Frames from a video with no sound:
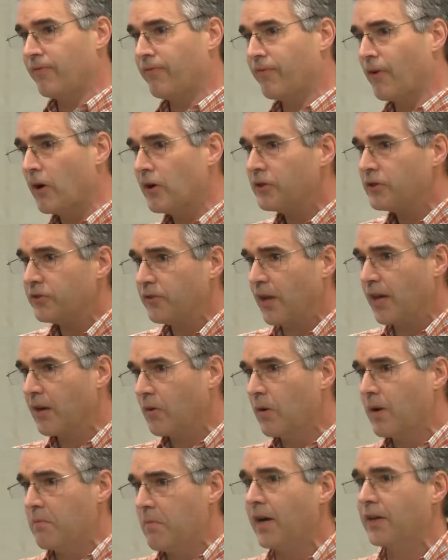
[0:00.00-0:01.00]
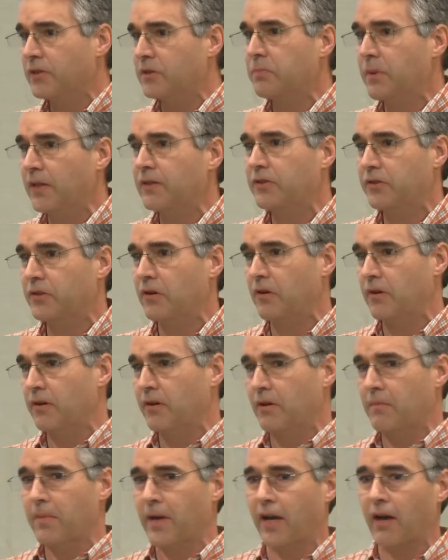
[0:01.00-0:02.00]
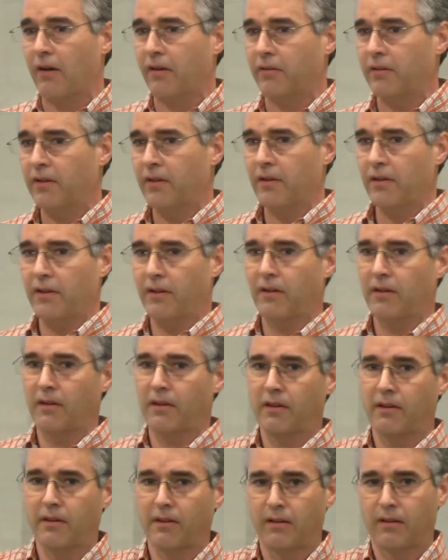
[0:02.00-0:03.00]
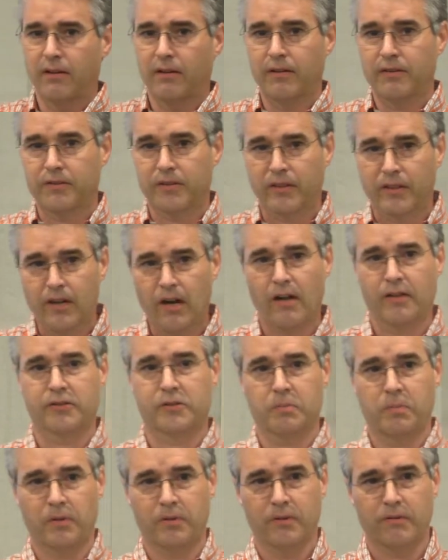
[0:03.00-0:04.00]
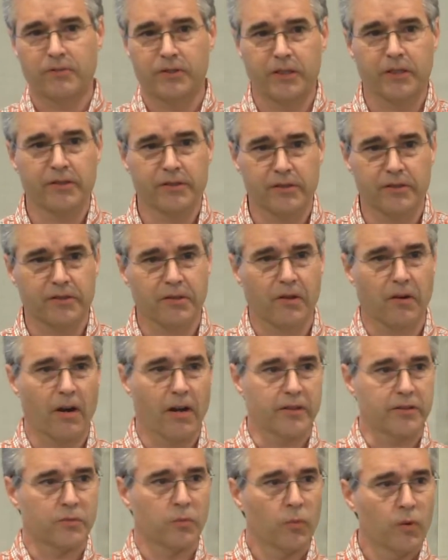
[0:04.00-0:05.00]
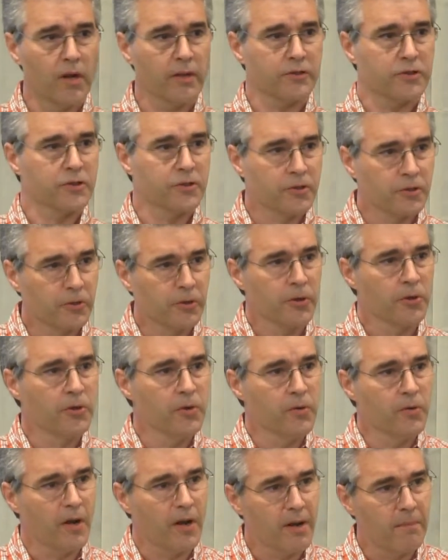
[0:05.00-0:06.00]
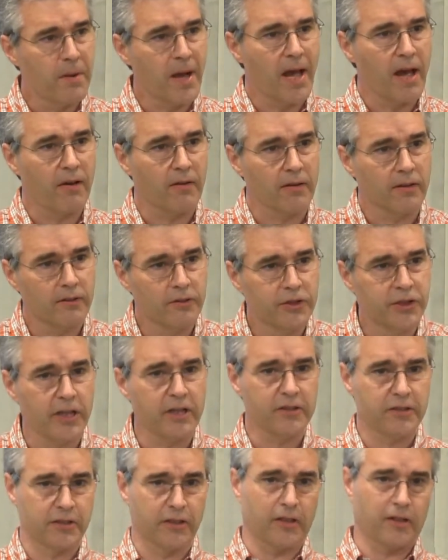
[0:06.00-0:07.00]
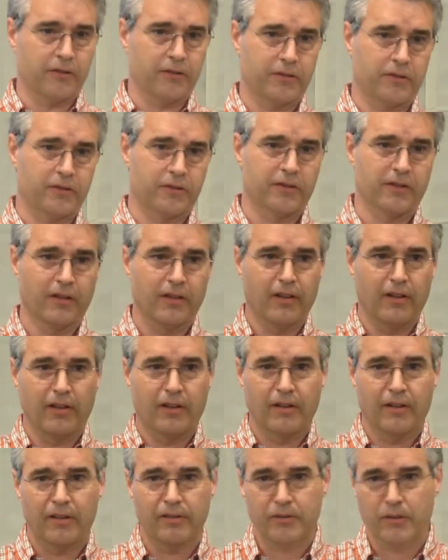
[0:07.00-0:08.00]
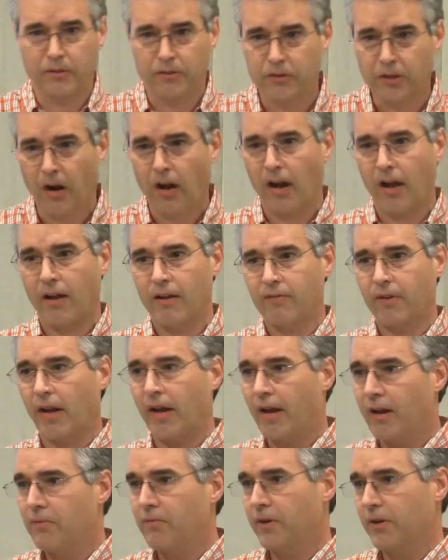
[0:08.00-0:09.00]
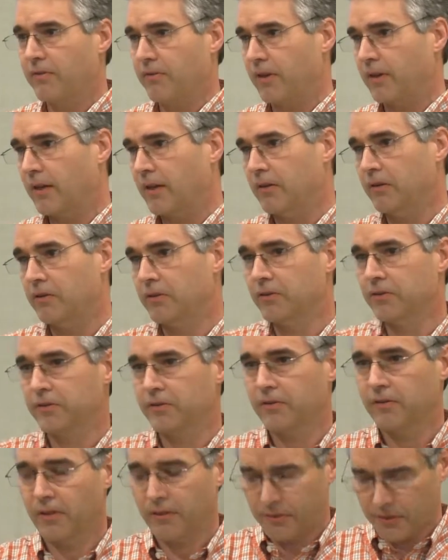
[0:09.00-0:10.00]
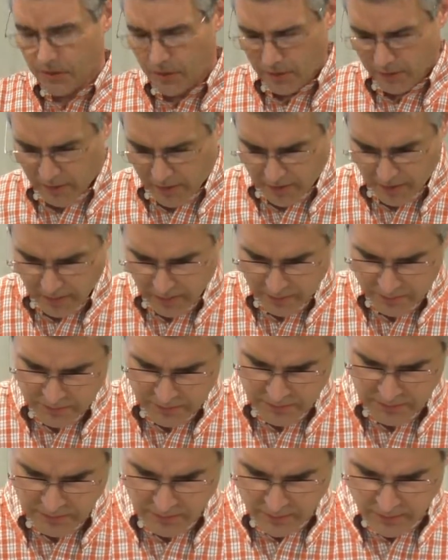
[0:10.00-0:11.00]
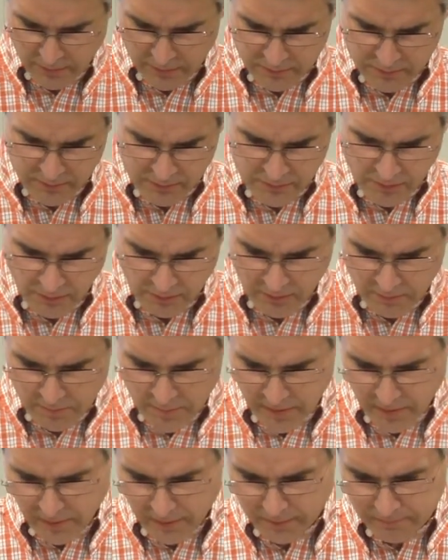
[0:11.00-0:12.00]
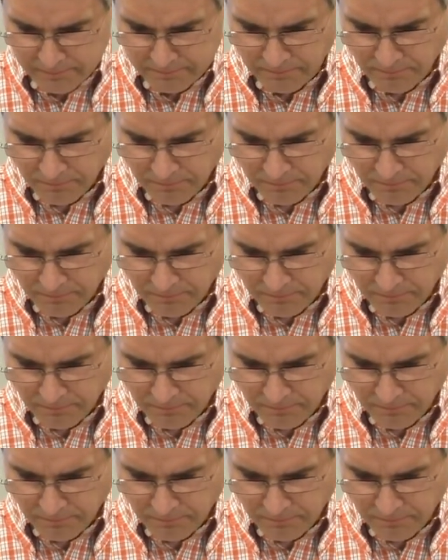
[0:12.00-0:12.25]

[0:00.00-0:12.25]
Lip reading: first thing we must be certain about is the gospel of Jesus Christ. What's true about Jesus is going to drive everything else that John has to talk about.